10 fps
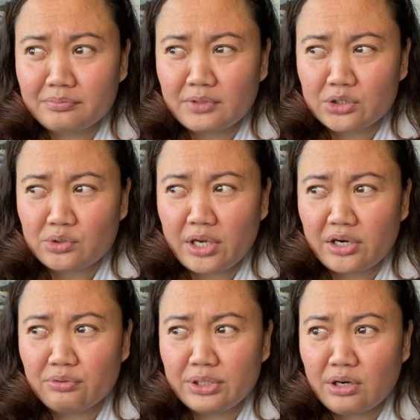
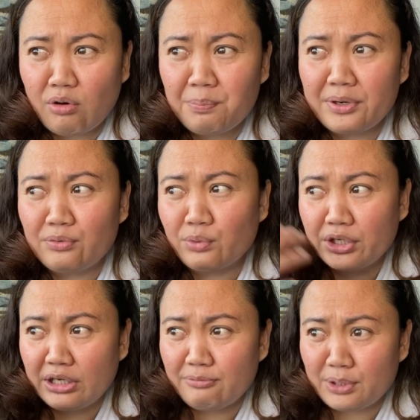together with the open
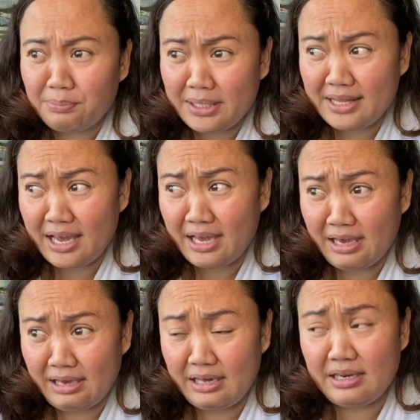working permit
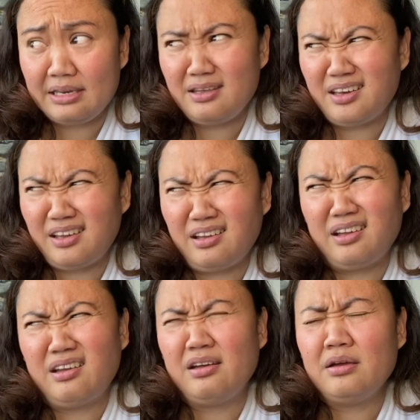and
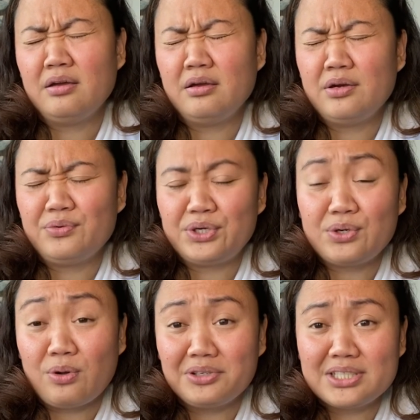what do you
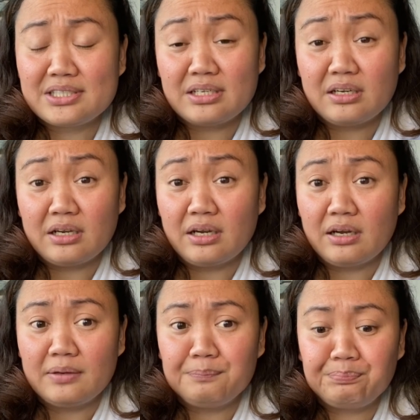call this,
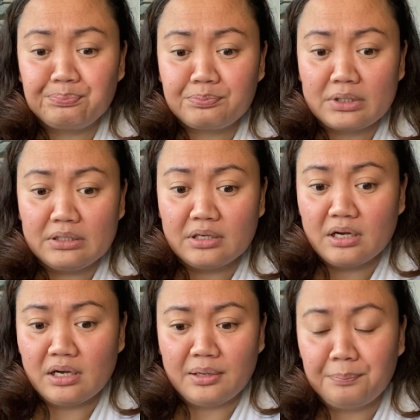
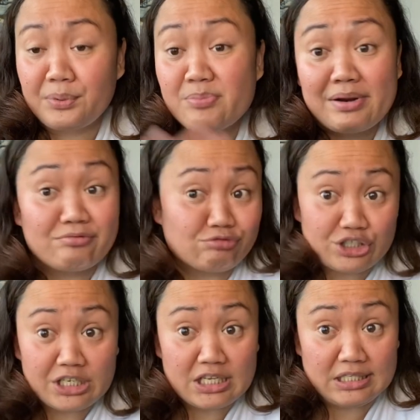the permanent
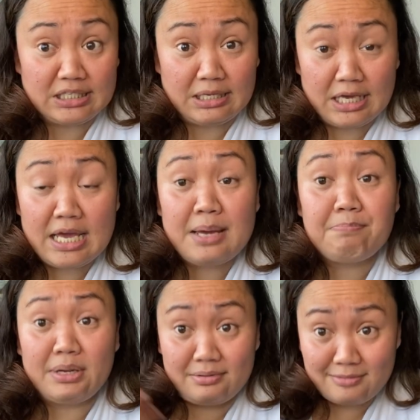residency.
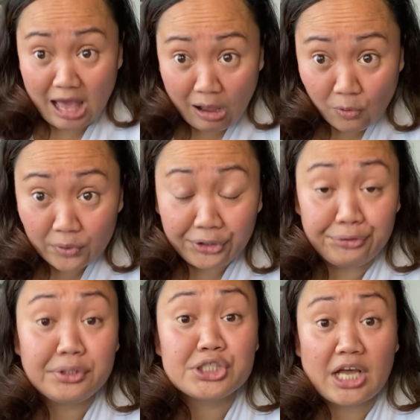But now in
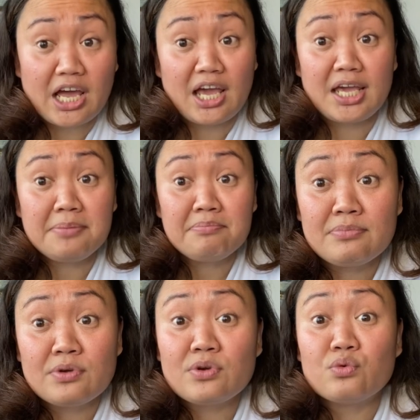your time,
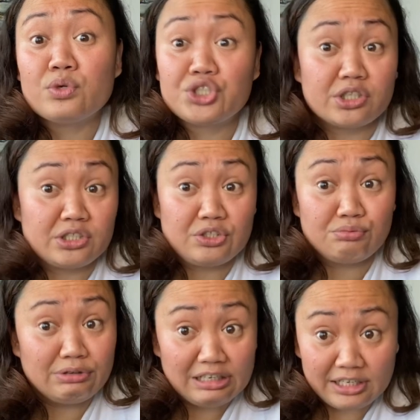which is
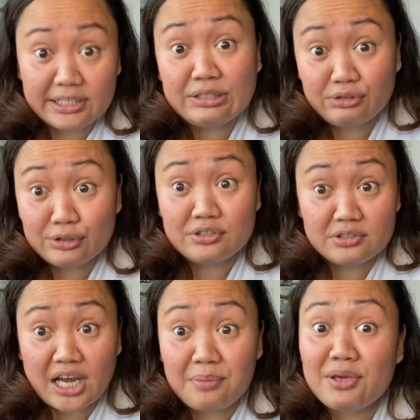really good
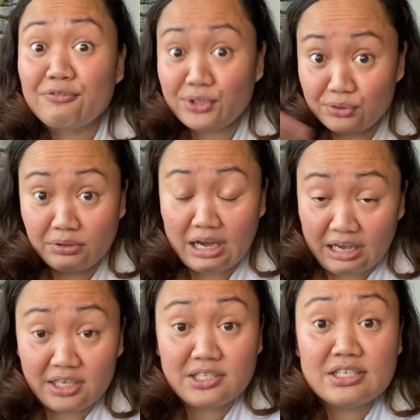timing for you
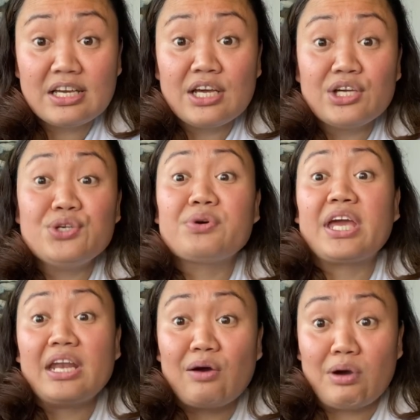guys, you
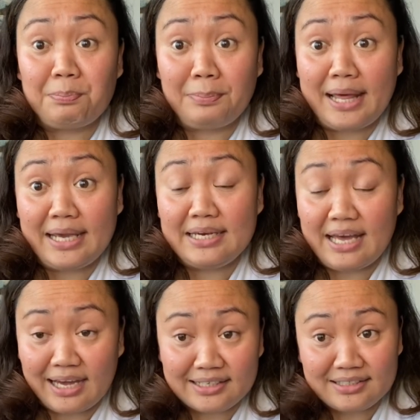can now apply
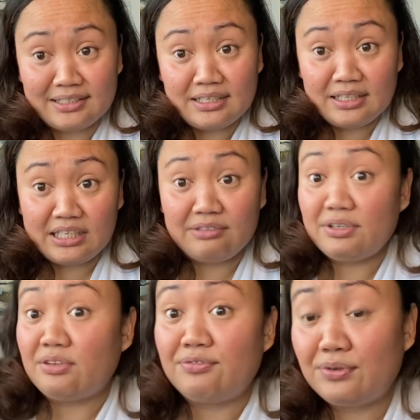that
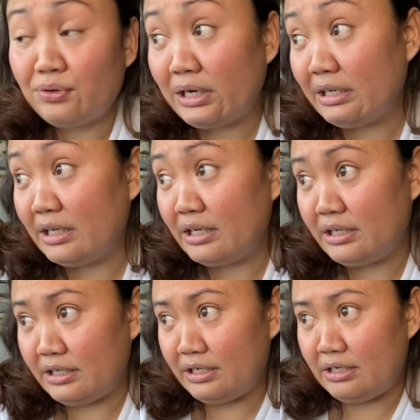even if
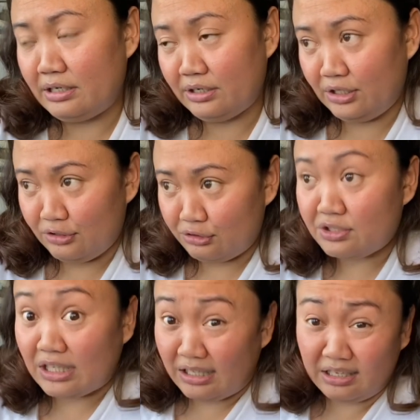you're
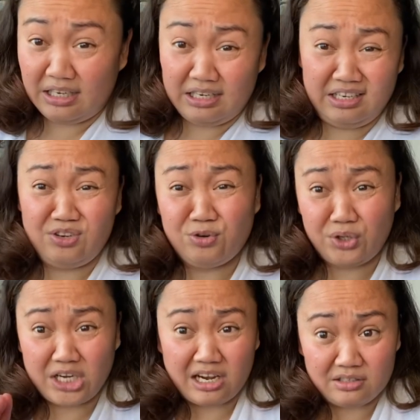still in your
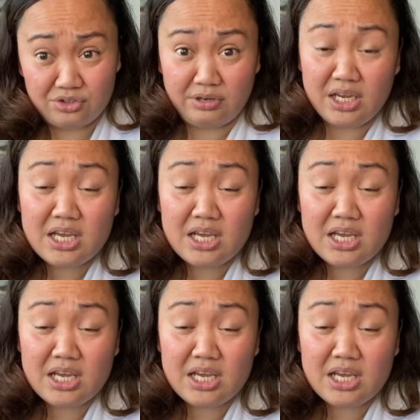country